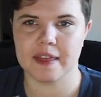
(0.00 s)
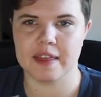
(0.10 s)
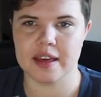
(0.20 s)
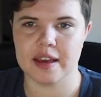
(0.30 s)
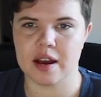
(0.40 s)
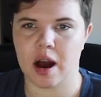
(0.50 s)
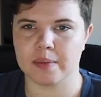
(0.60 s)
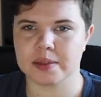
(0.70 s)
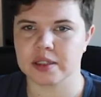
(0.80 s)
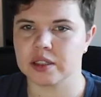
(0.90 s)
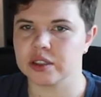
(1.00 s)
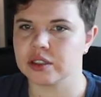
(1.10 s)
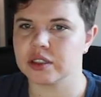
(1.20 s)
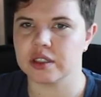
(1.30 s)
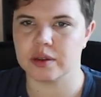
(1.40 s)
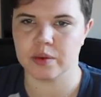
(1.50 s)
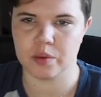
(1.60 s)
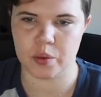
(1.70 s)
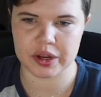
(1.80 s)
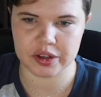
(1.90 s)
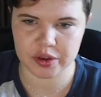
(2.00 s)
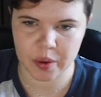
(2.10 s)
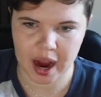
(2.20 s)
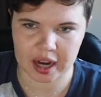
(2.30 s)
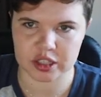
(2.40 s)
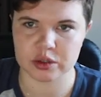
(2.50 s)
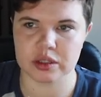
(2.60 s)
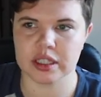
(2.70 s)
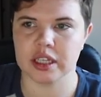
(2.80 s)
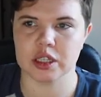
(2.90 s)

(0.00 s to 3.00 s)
the obstacles, we do actually